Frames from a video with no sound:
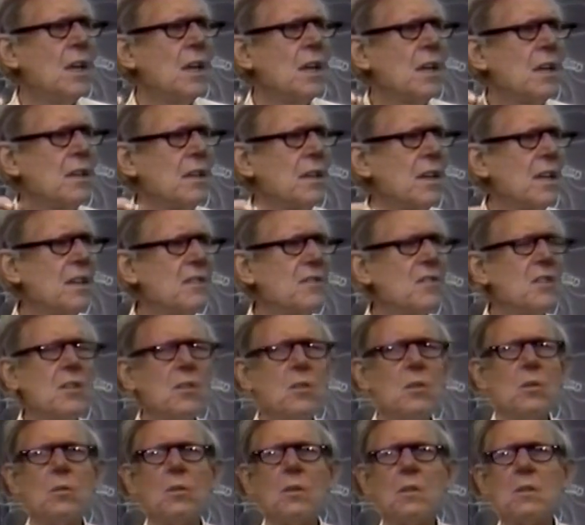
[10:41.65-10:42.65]
and as a
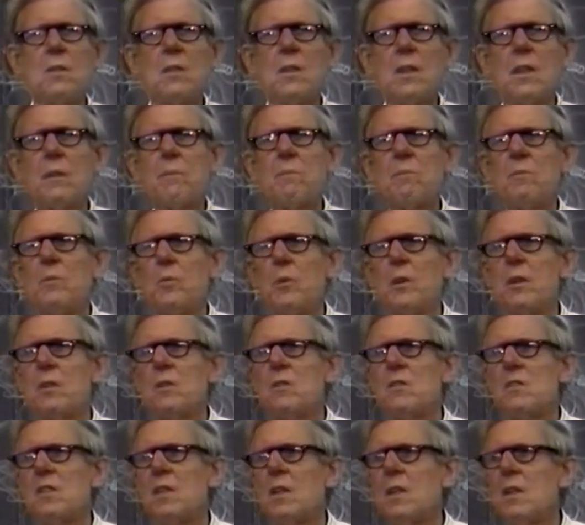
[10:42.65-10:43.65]
unity, we
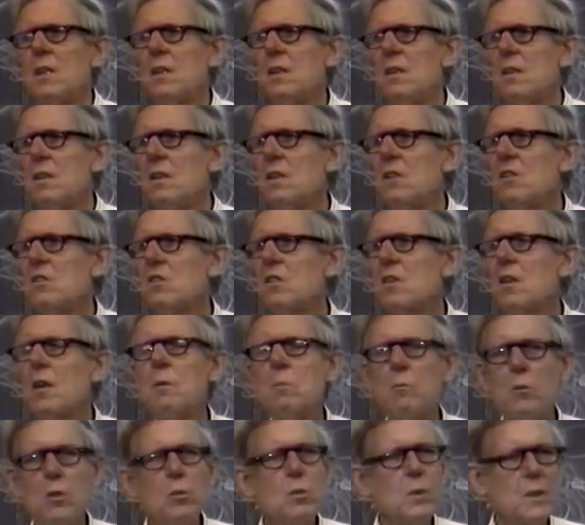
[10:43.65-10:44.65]
could say it is
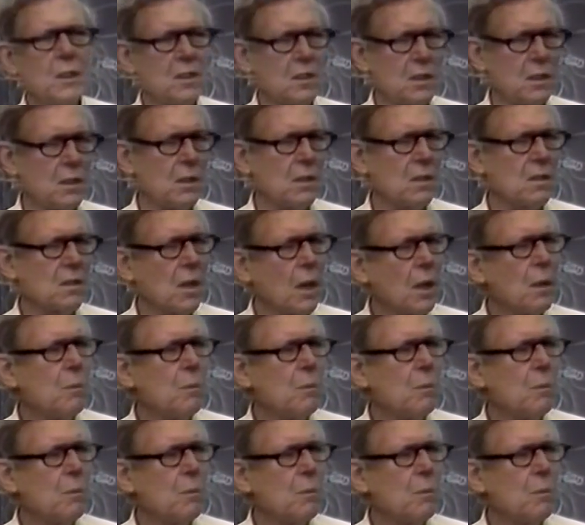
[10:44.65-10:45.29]
community.